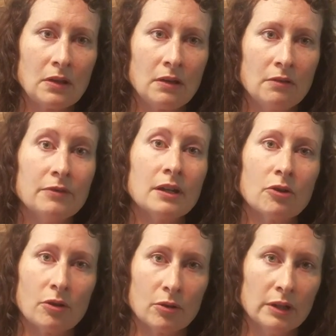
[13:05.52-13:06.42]

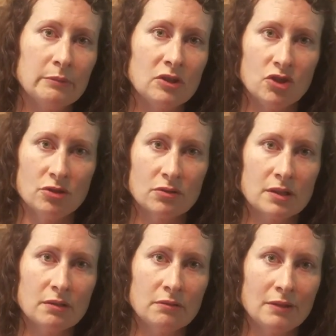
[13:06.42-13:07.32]
vinegar or lemon
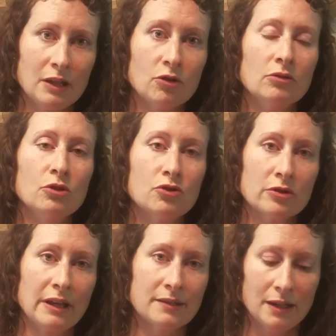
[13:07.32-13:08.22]
juice. It'll
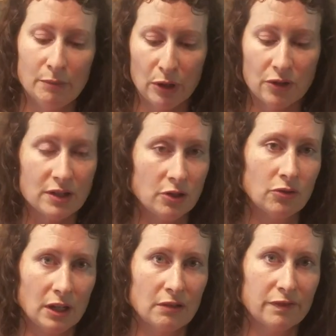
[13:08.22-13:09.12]
neutralize any burns that you'll
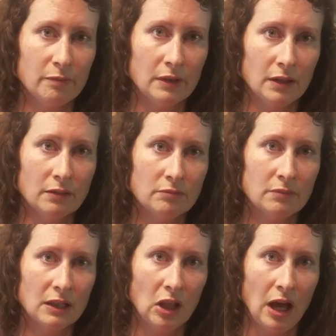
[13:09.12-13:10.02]
get from
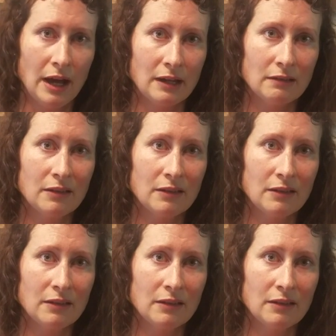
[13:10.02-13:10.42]
the lye.